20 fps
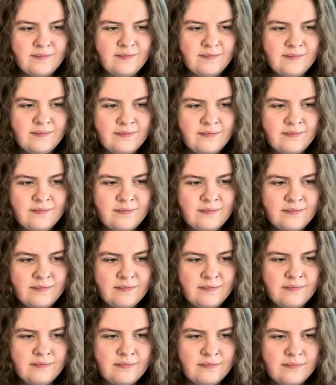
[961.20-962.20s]

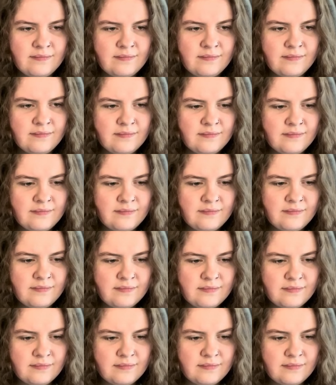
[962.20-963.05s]
Nobody speaks.